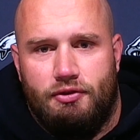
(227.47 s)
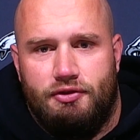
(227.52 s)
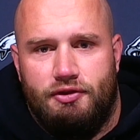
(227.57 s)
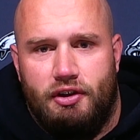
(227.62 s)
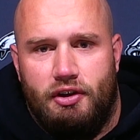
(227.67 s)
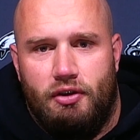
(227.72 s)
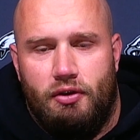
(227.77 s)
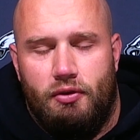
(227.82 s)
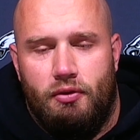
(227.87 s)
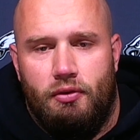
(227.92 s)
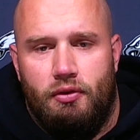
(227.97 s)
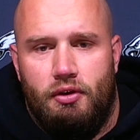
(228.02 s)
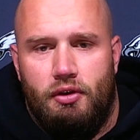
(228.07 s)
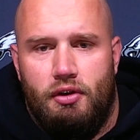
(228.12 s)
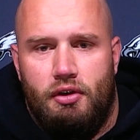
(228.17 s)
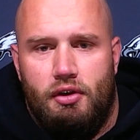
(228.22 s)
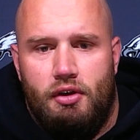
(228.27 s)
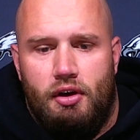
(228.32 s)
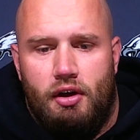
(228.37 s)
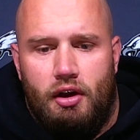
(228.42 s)
So
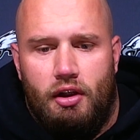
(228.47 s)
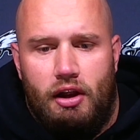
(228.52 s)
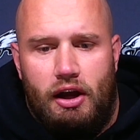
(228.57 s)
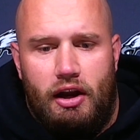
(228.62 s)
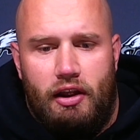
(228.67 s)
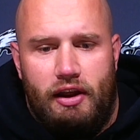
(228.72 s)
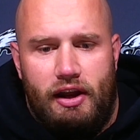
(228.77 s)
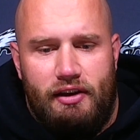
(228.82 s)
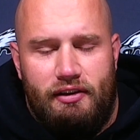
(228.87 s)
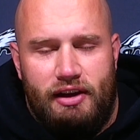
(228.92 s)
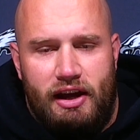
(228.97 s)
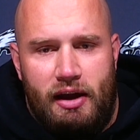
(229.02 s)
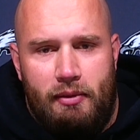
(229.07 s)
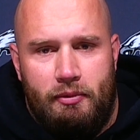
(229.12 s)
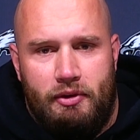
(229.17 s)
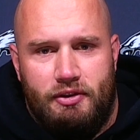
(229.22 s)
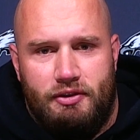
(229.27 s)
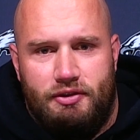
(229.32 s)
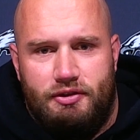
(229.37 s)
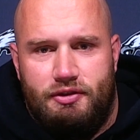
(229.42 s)
a lot of that
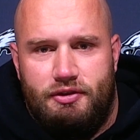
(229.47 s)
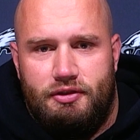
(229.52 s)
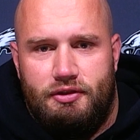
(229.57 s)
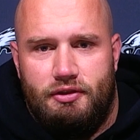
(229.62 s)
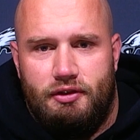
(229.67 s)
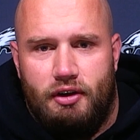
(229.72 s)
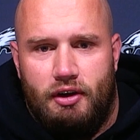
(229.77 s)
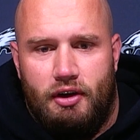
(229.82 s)
damage,